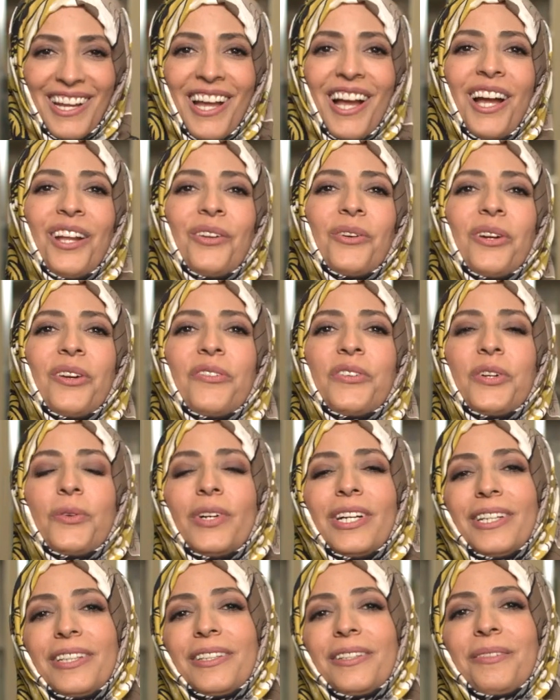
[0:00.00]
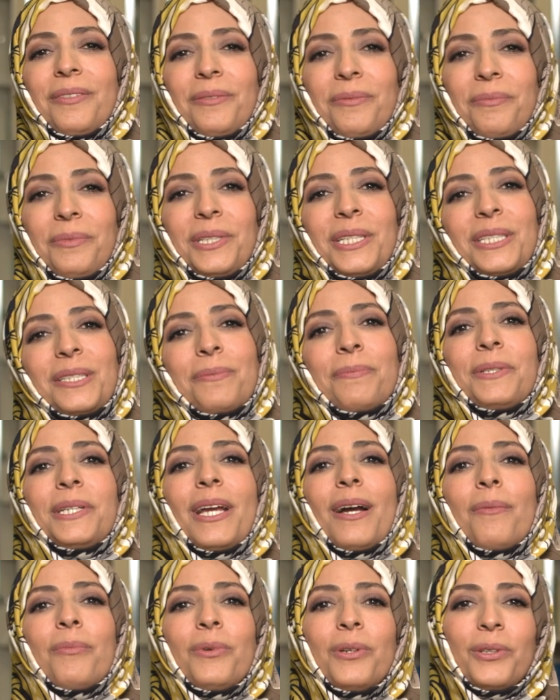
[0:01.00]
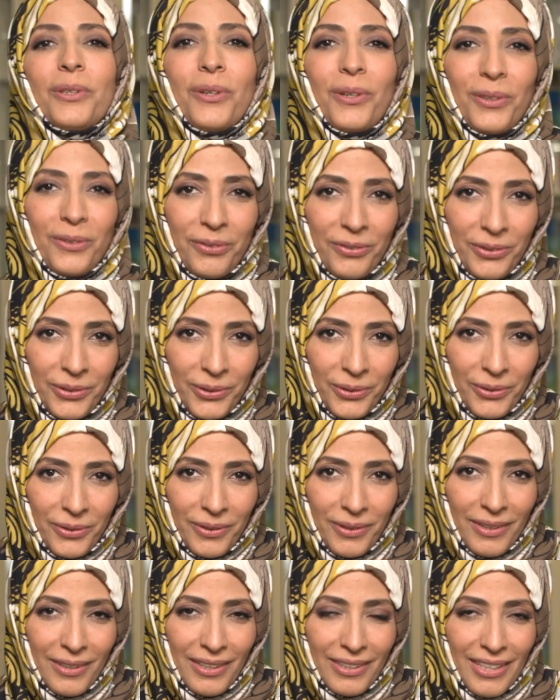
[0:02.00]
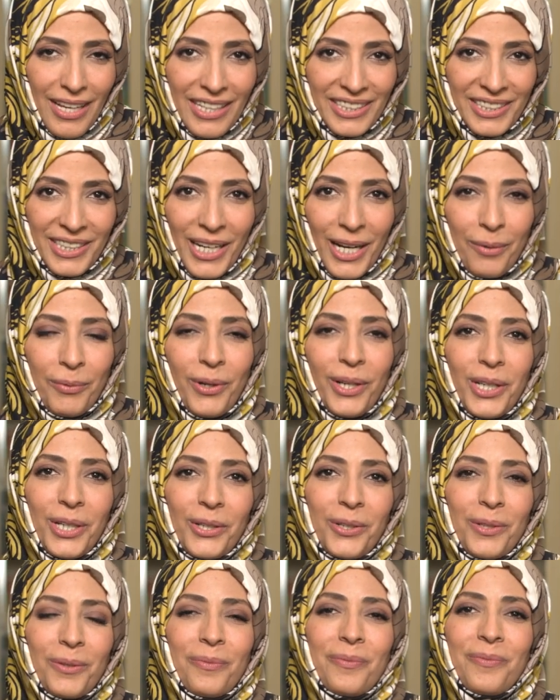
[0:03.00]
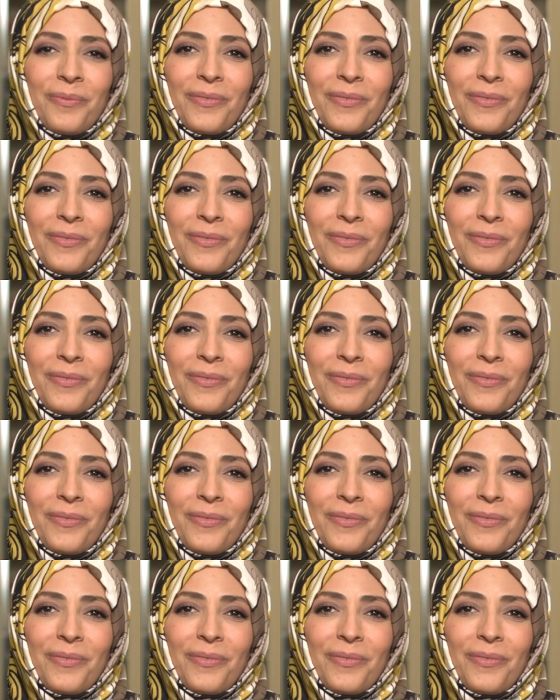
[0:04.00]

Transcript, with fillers: Hello, everyone. Peace be upon all of you. Assalamu alaikum.